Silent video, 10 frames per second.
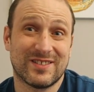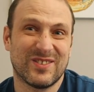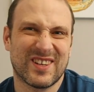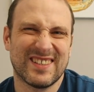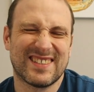
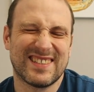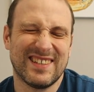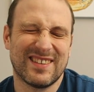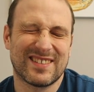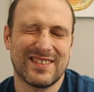so you can
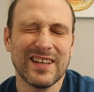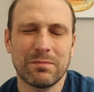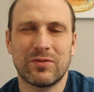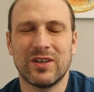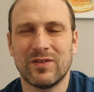see the
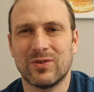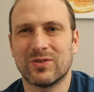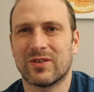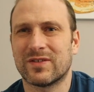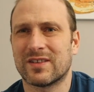sneak
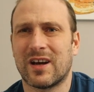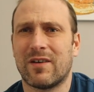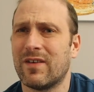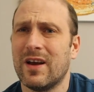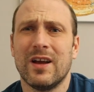previews of
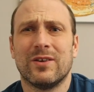stuff.